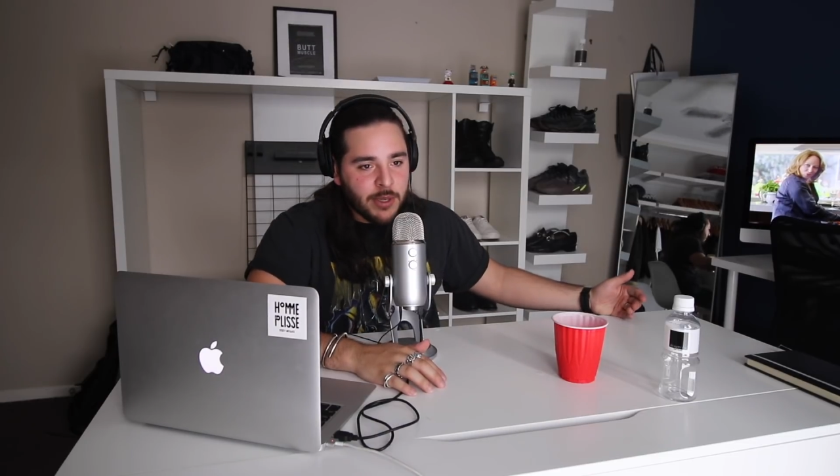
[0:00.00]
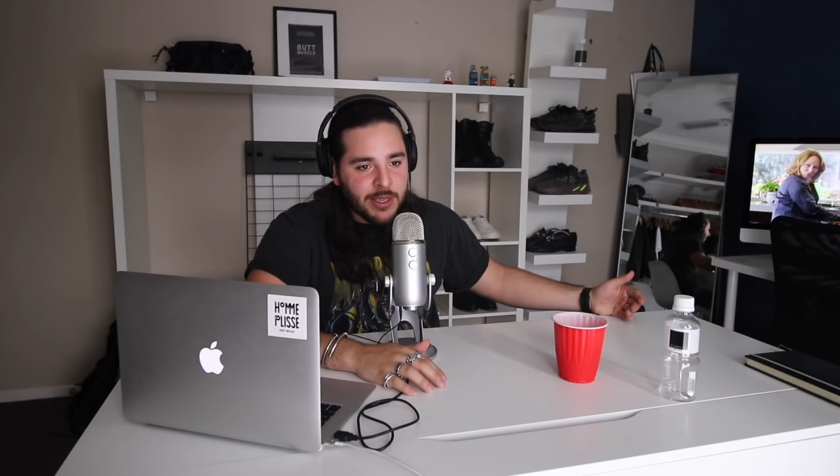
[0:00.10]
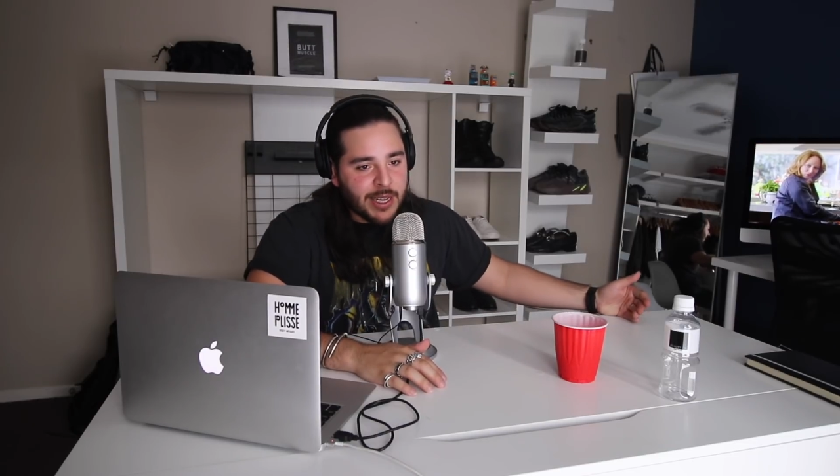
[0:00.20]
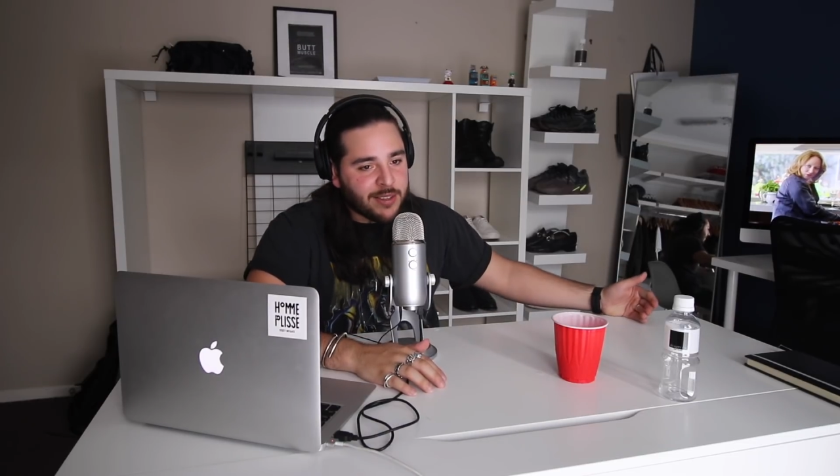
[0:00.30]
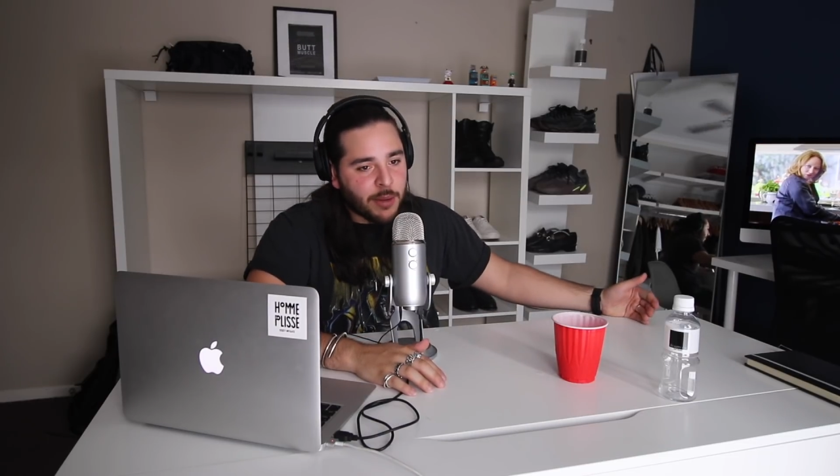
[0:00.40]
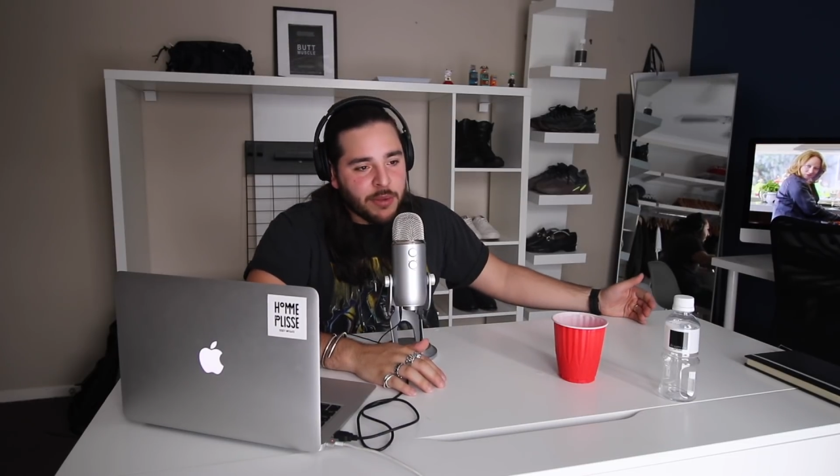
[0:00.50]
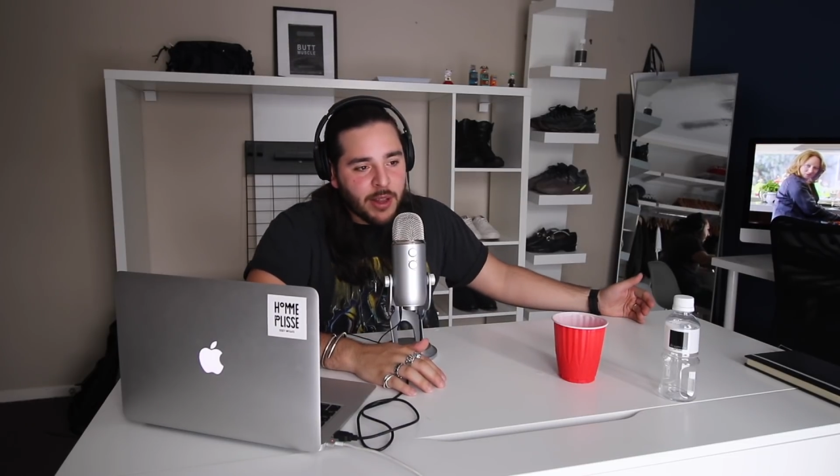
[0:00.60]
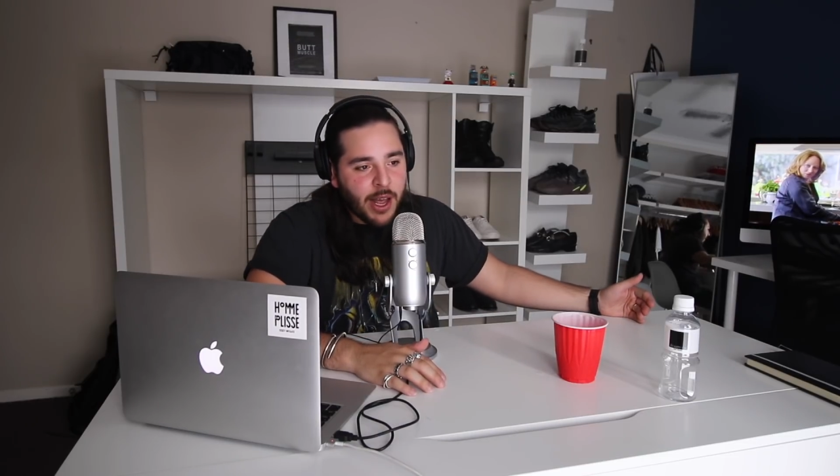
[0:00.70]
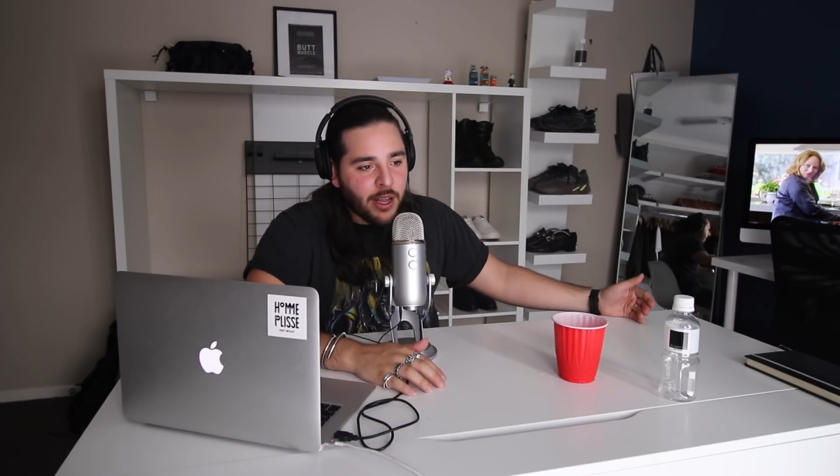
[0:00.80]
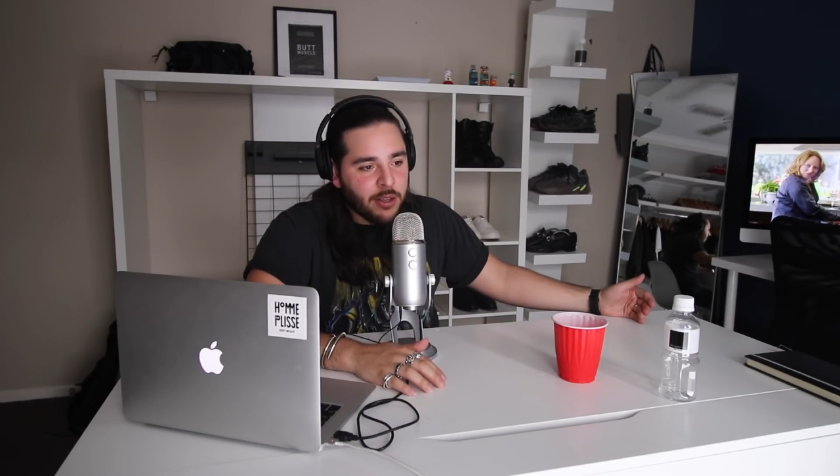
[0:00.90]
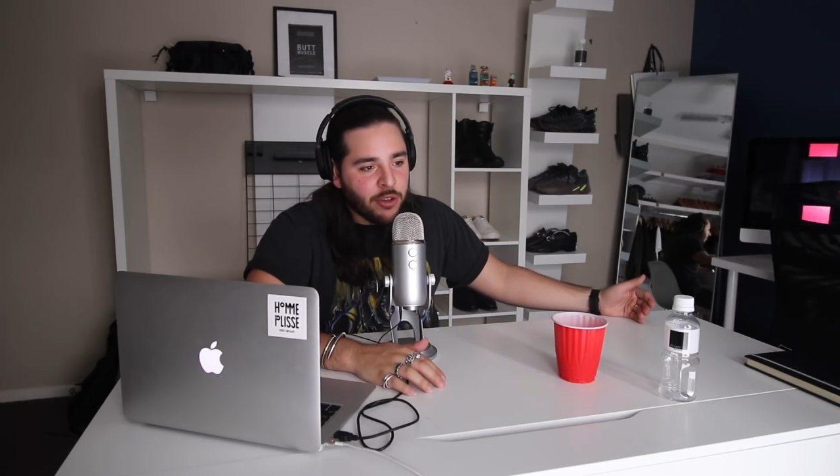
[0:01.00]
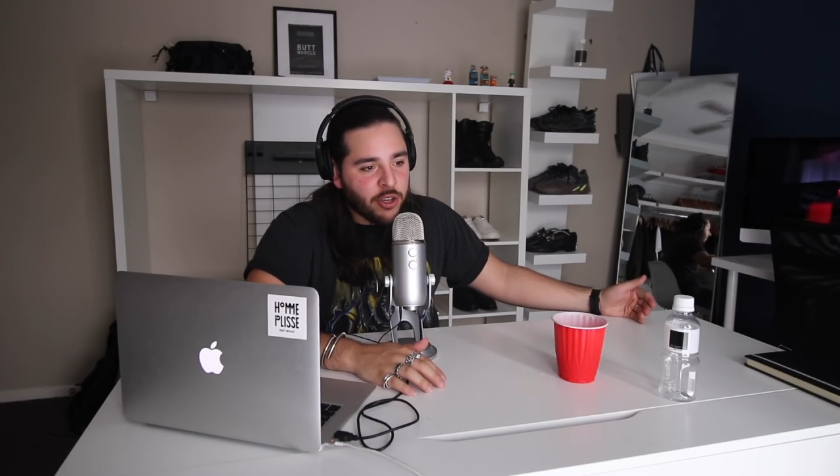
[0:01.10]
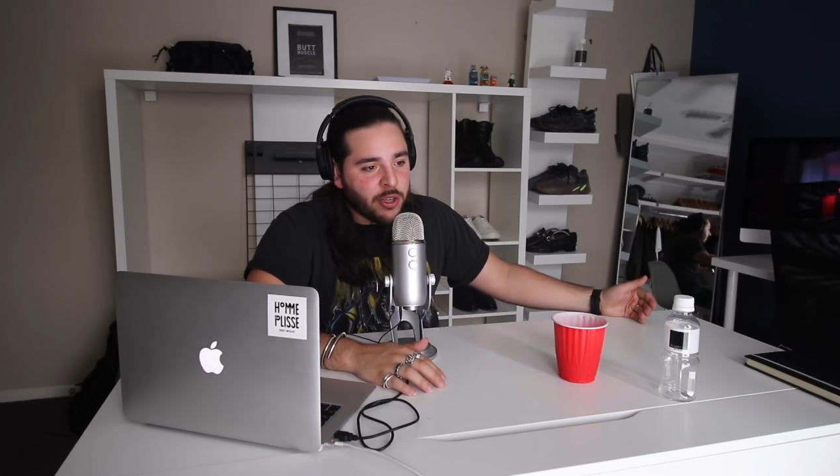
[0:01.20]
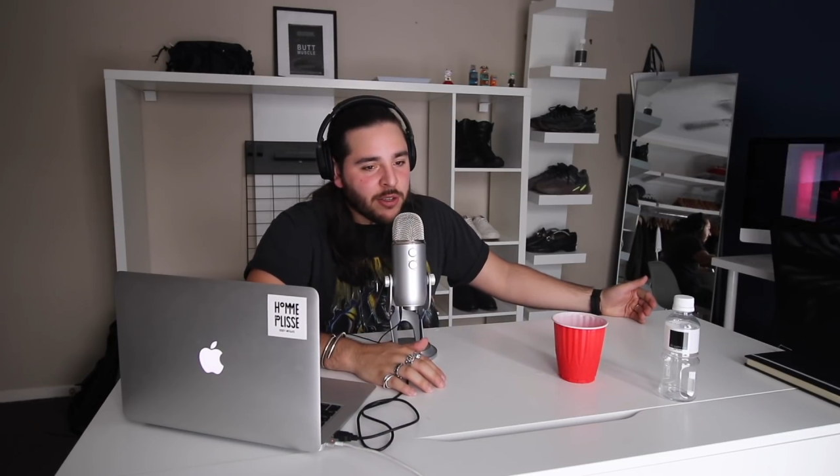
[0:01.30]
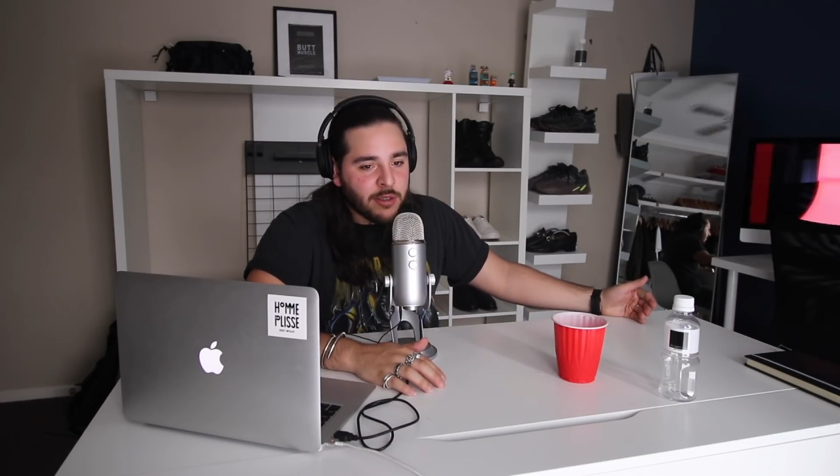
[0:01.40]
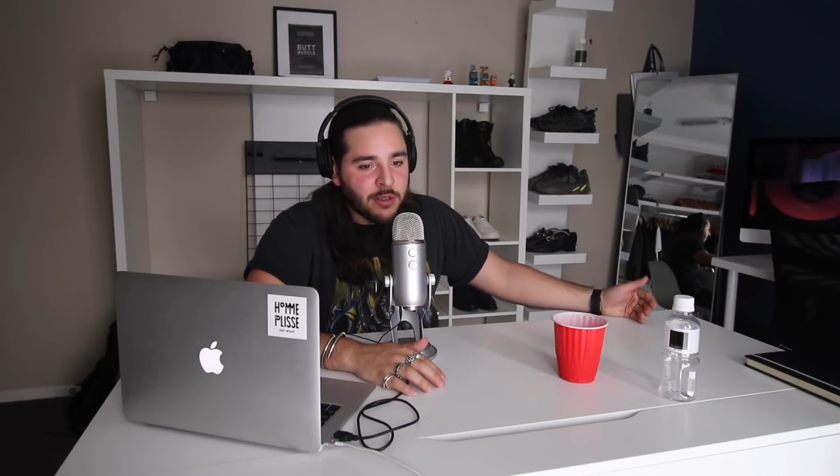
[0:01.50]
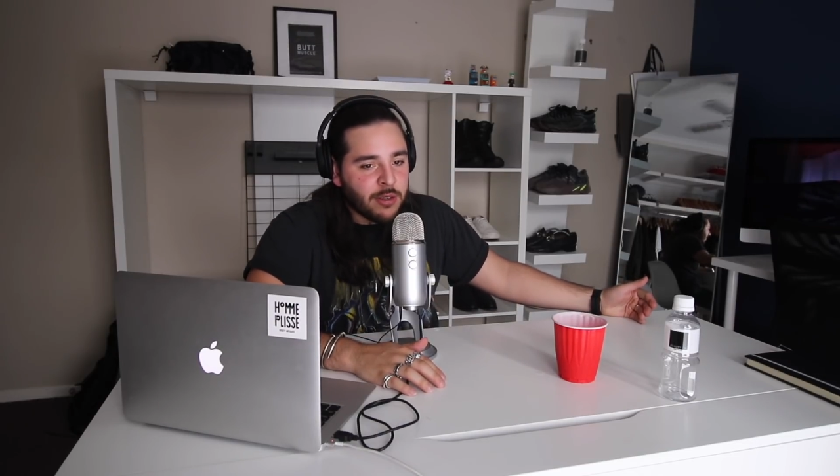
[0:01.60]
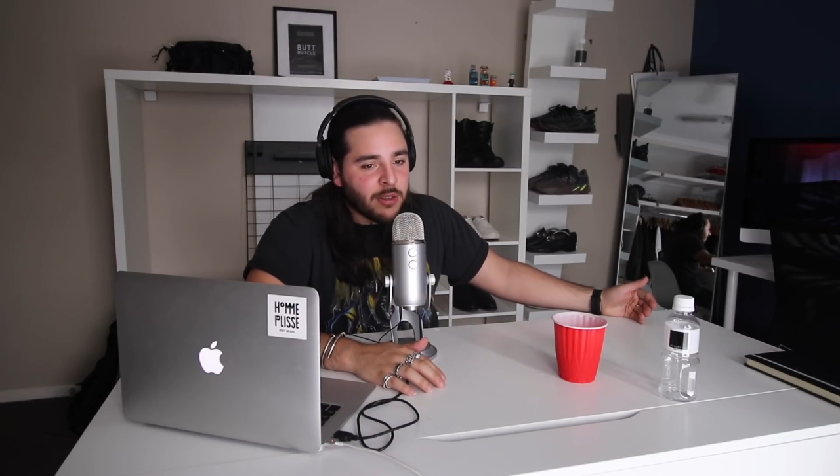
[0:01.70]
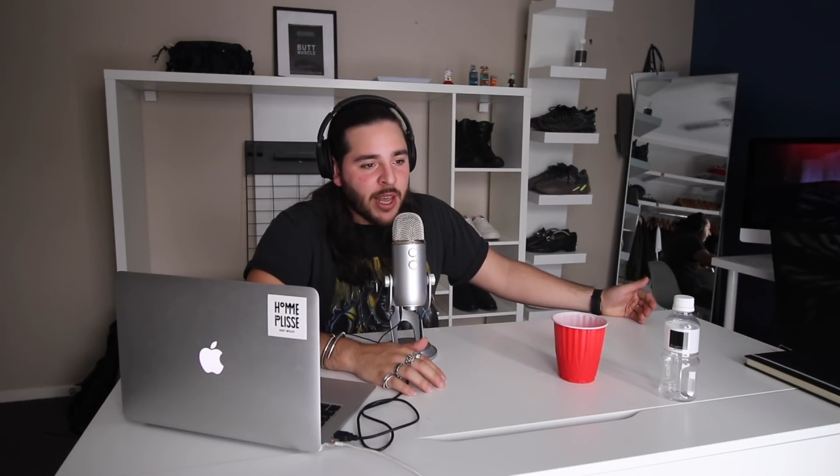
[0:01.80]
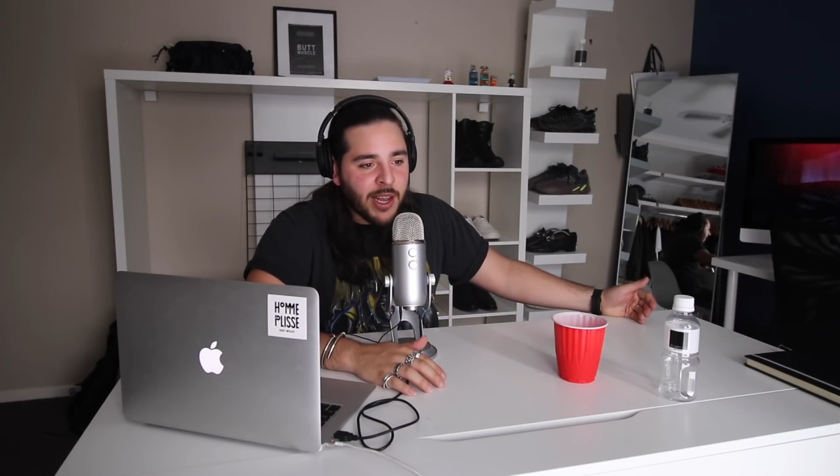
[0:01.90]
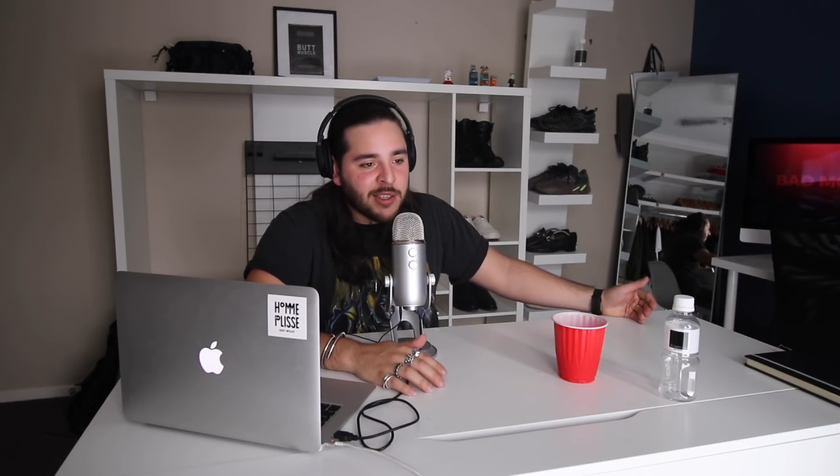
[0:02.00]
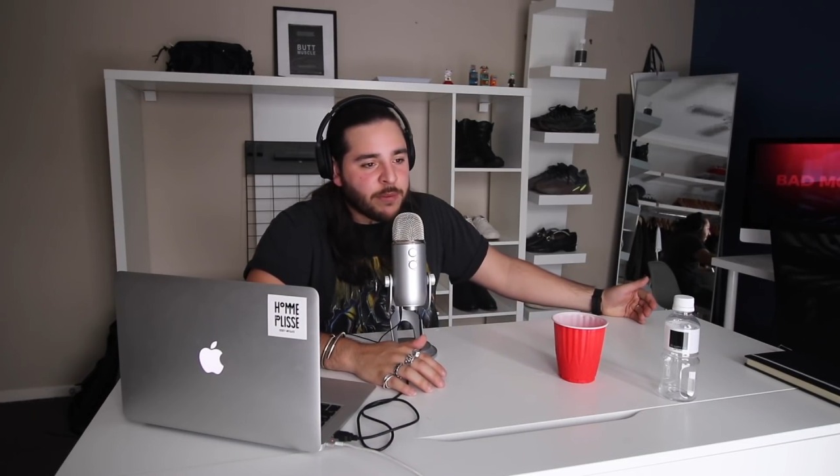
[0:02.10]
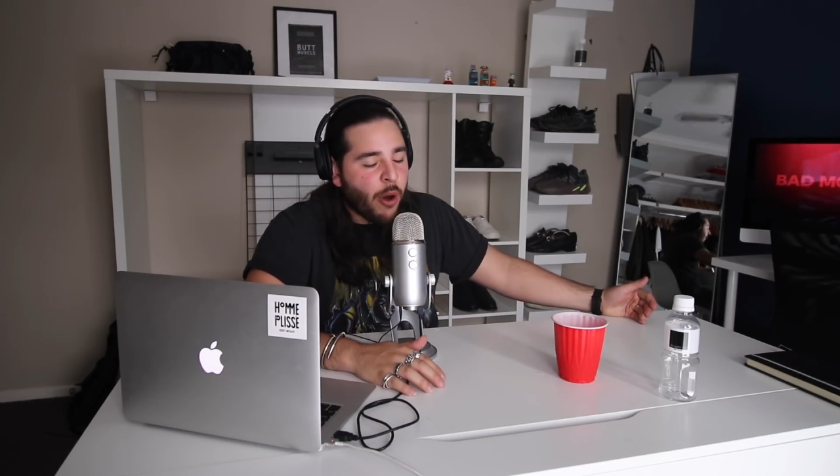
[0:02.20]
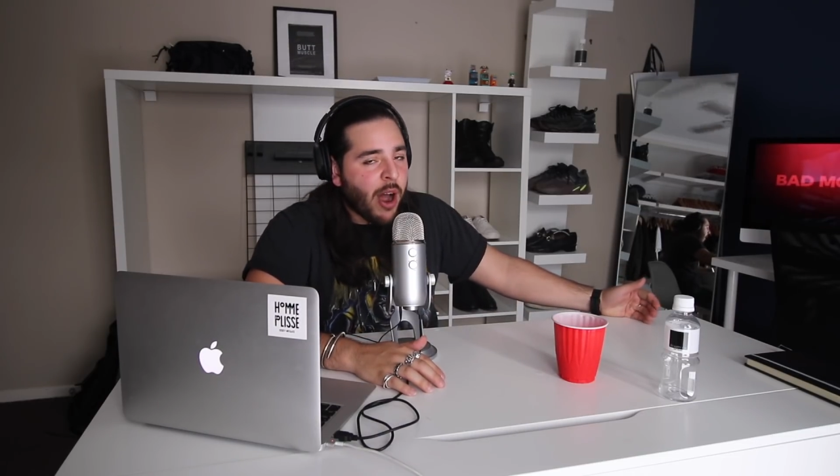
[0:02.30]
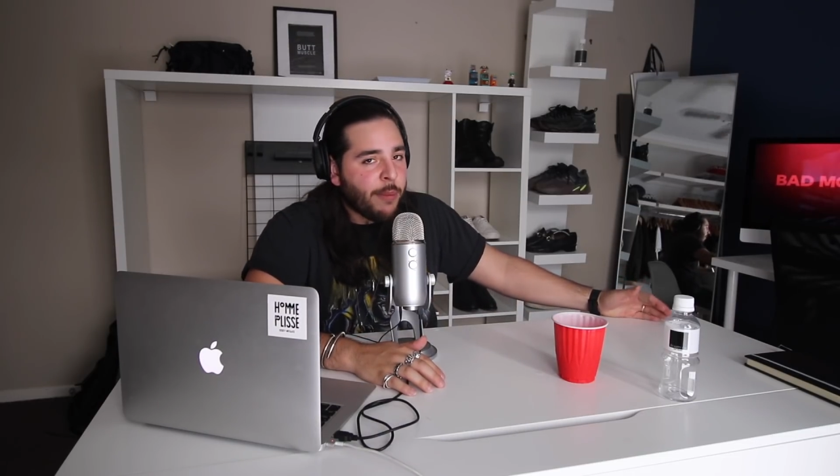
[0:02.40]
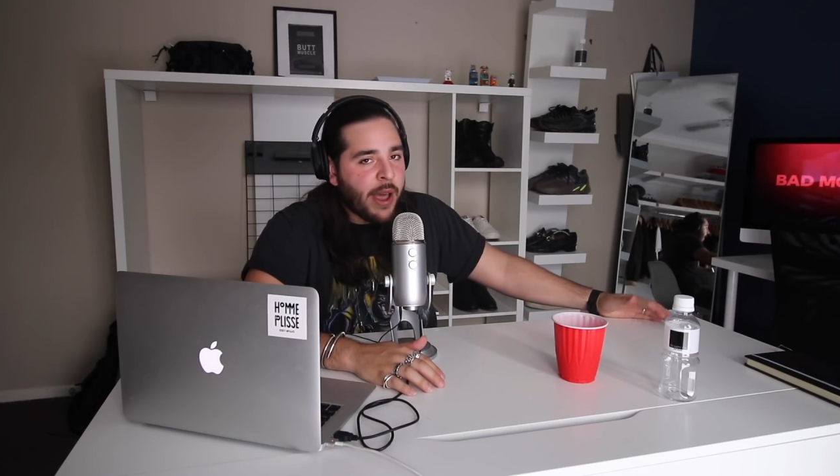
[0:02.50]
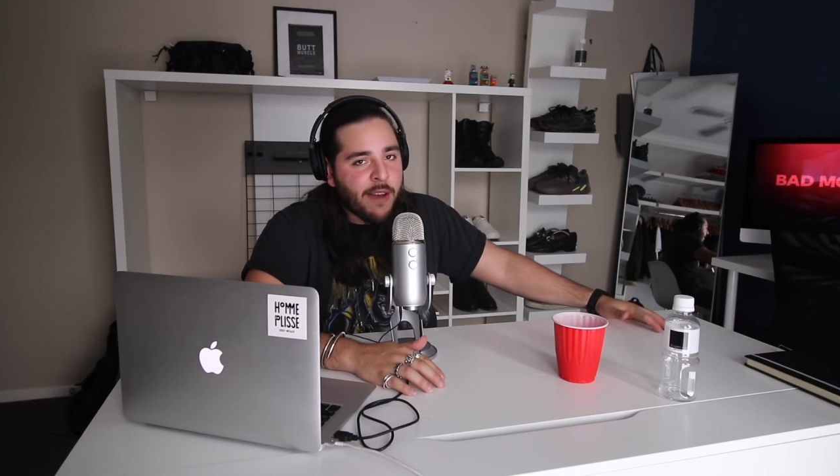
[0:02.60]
And that's something that you can get inspired by